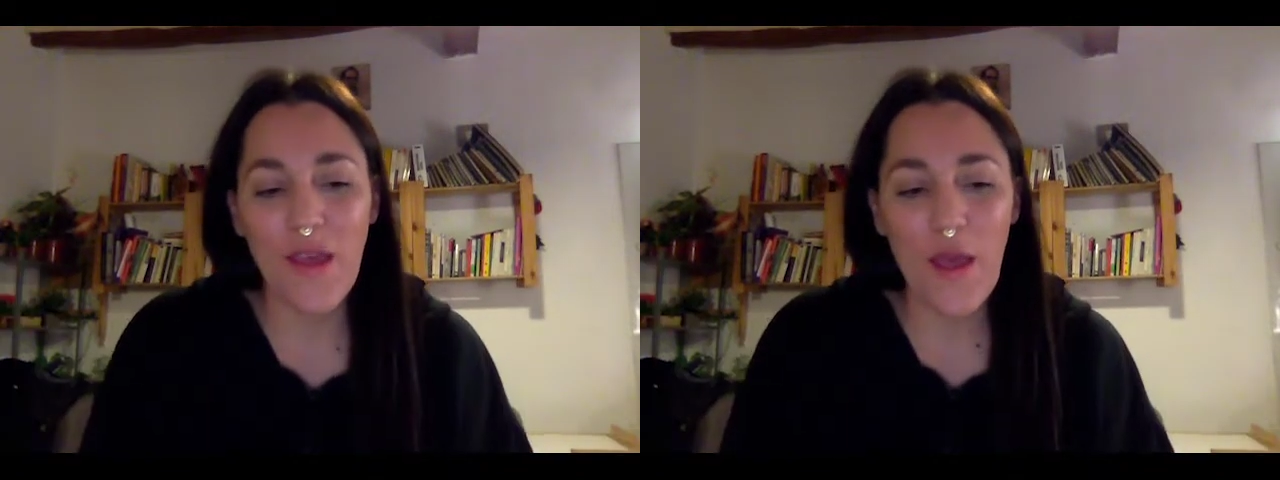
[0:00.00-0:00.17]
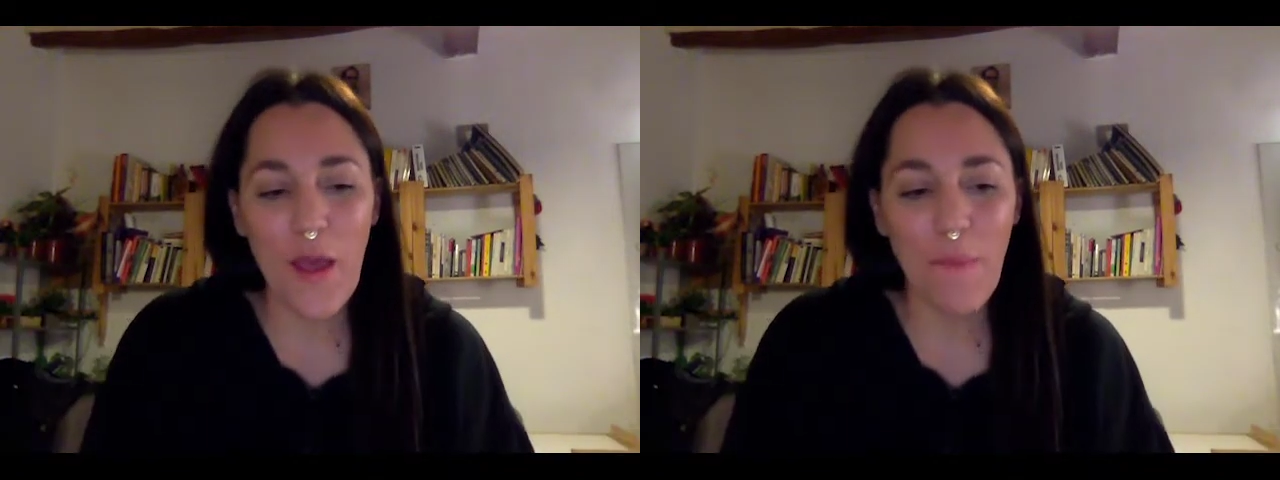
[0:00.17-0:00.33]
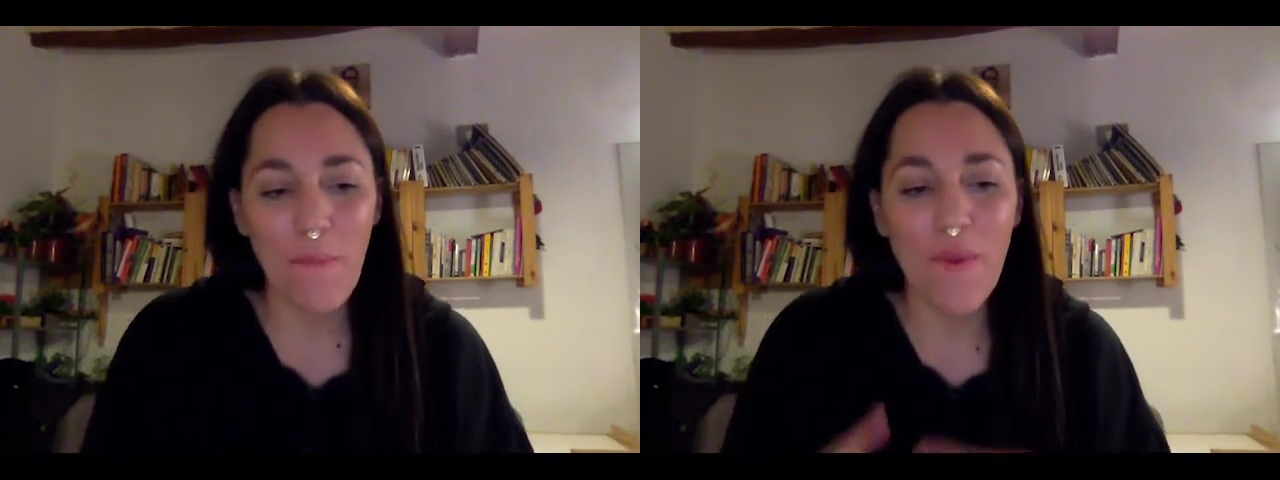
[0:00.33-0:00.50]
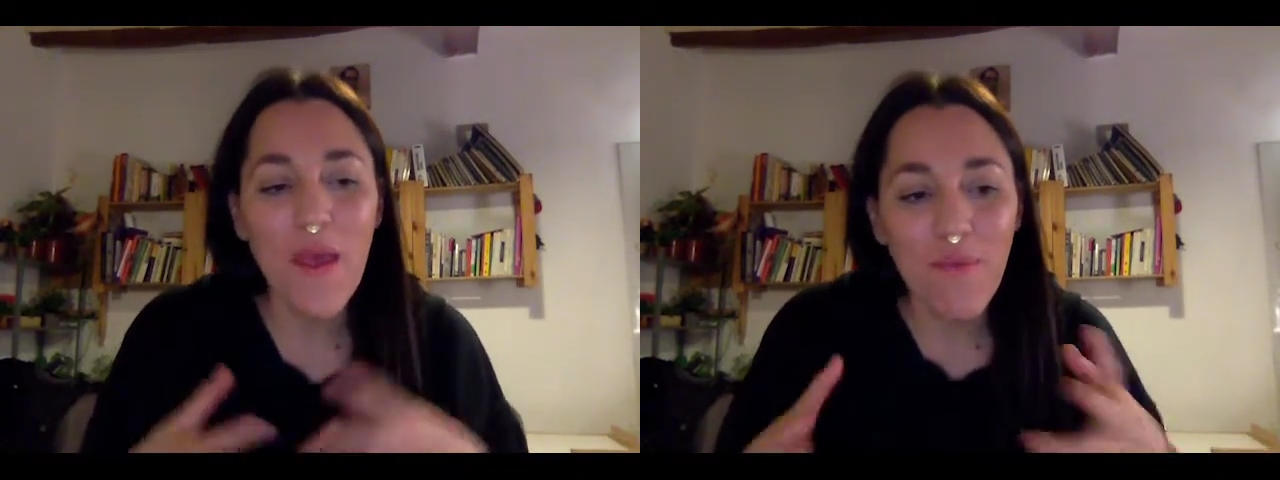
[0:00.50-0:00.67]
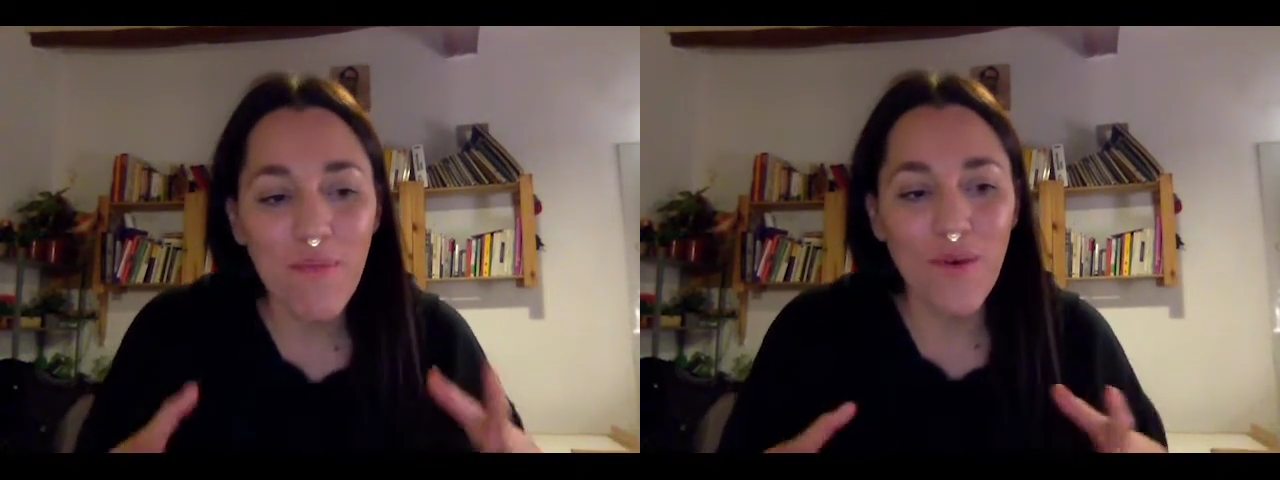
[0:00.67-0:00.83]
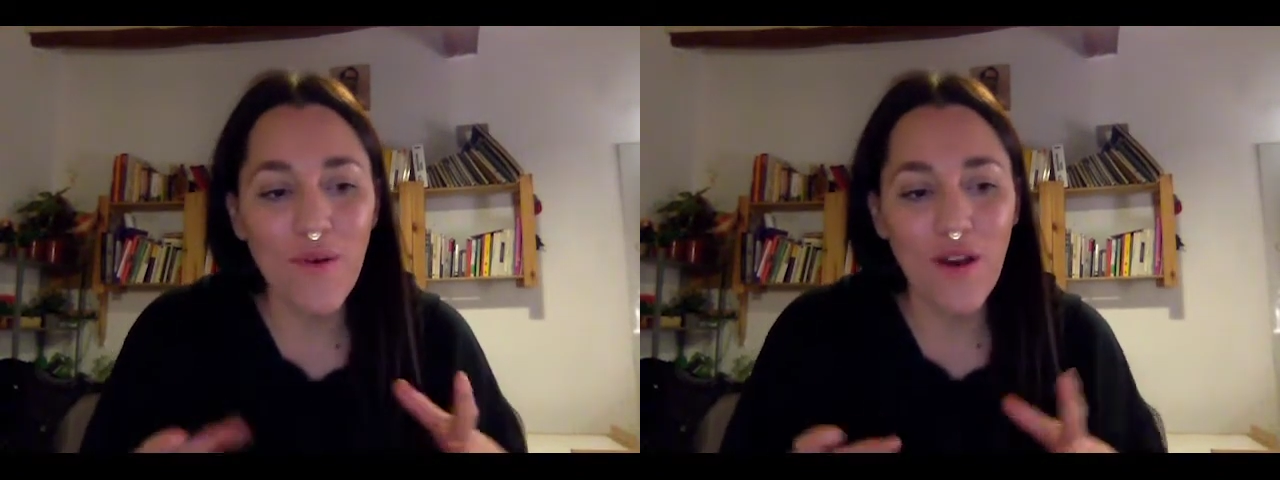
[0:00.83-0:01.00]

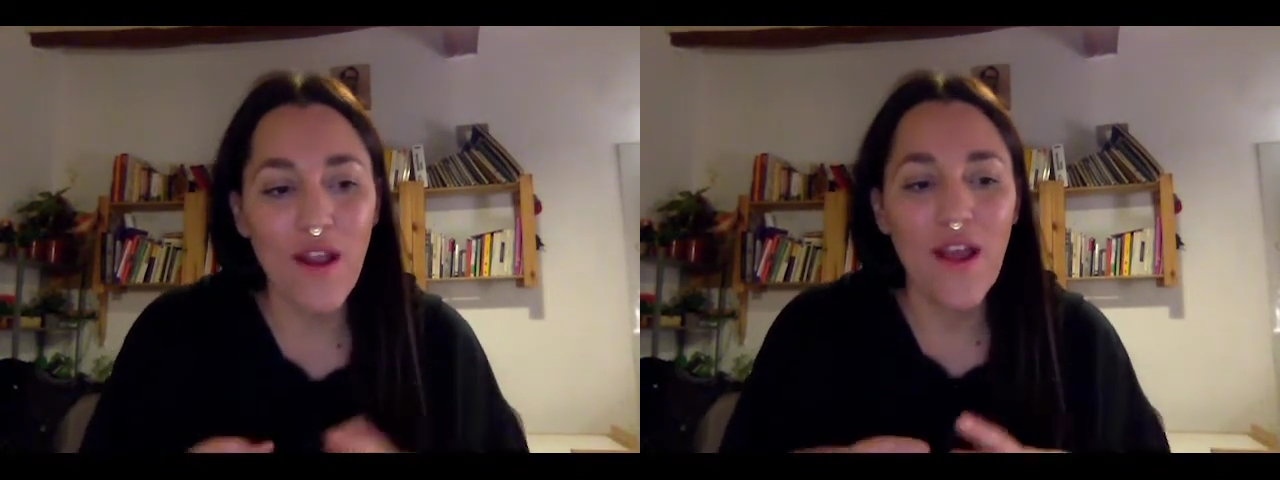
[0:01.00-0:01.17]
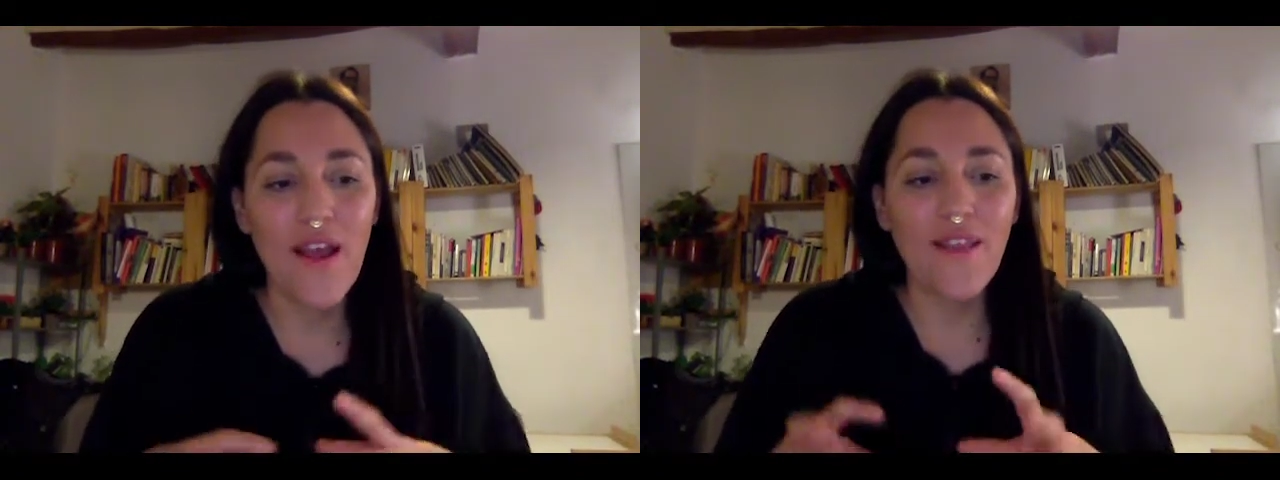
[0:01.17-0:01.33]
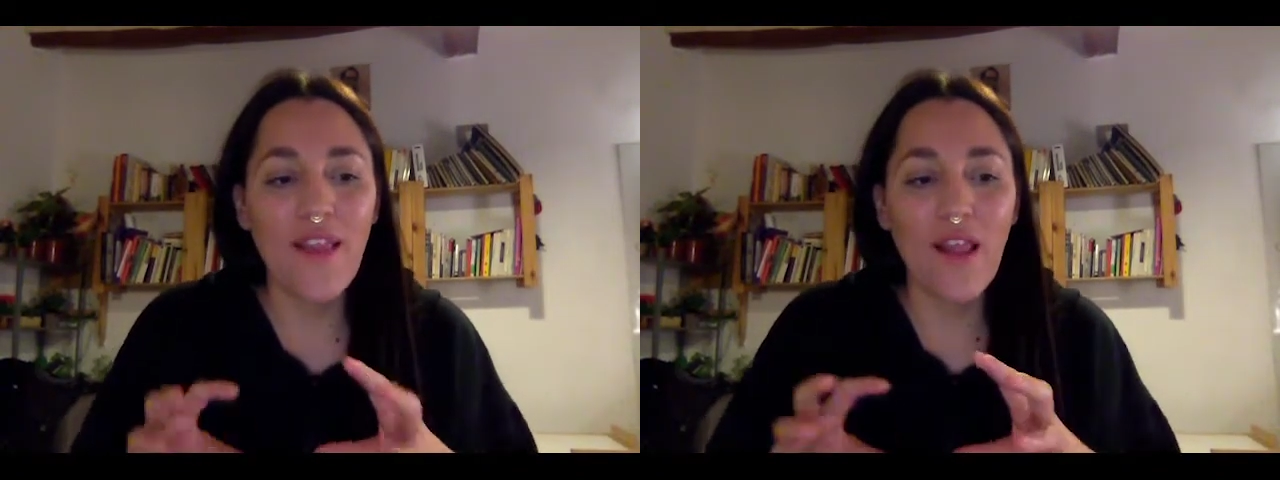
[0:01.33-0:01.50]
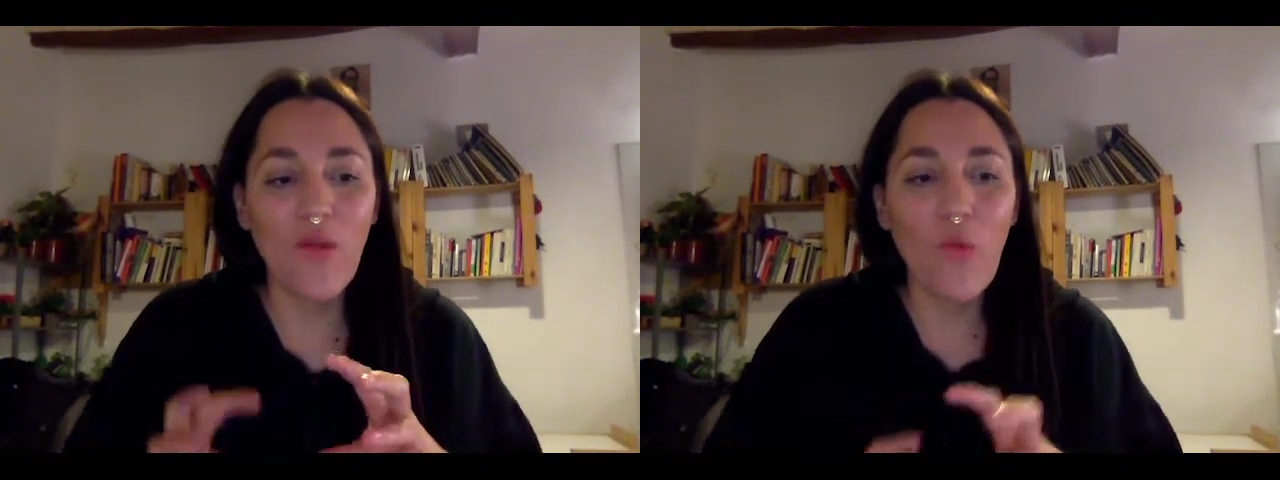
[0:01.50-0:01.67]
people that were